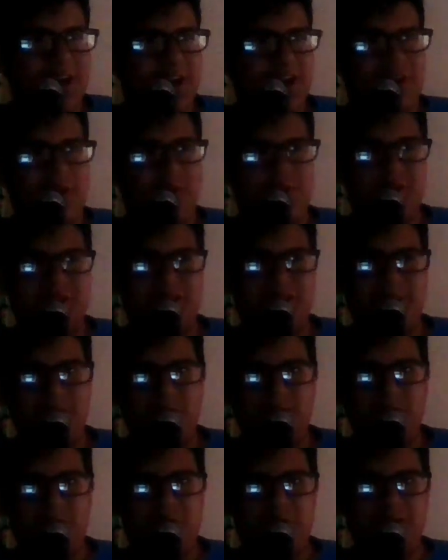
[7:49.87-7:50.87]
And Chris
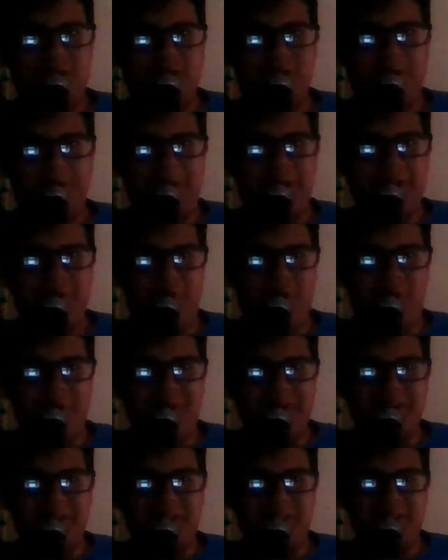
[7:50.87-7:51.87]
Hemsworth's funny
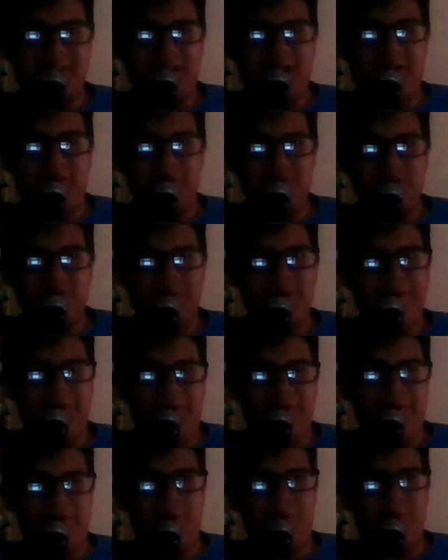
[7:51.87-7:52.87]
moments. That was my
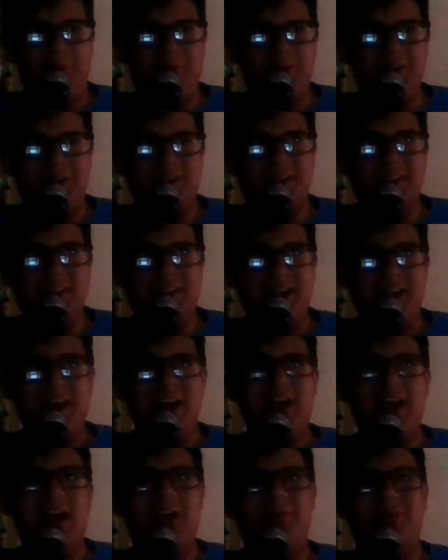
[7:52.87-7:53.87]
favorite point, since
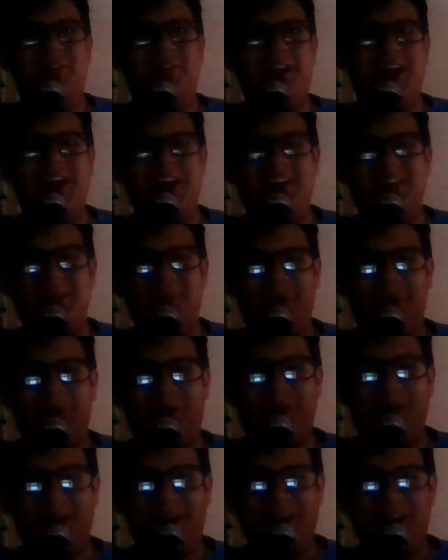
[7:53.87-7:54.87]
I really like the
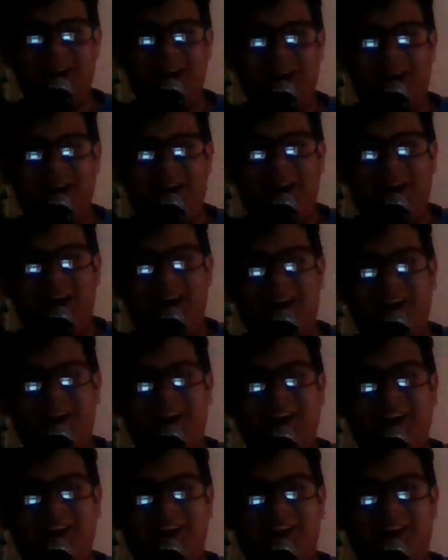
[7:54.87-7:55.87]
part.
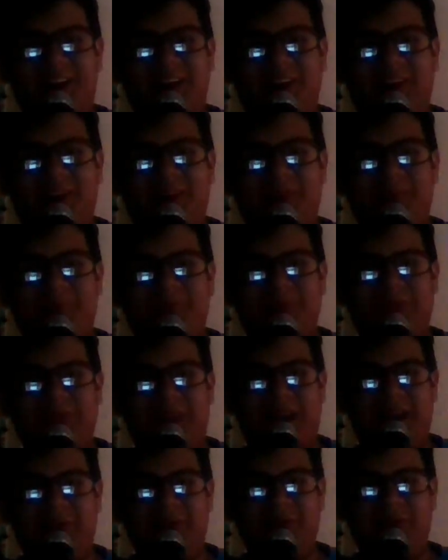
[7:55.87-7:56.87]
And
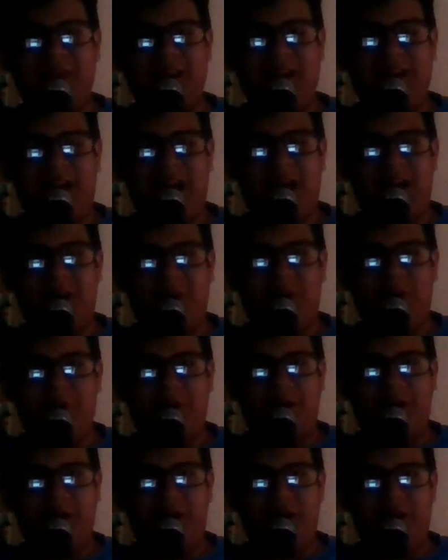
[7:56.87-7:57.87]
I really like how
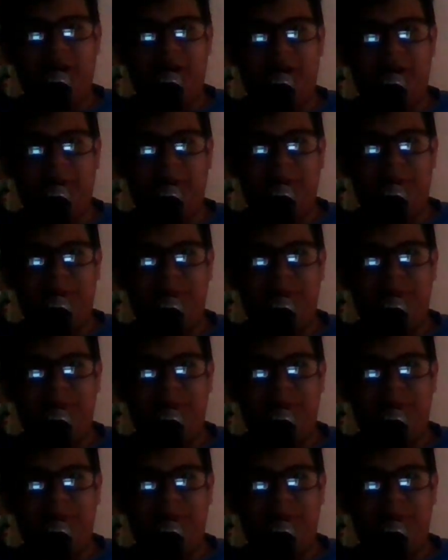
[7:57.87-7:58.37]
the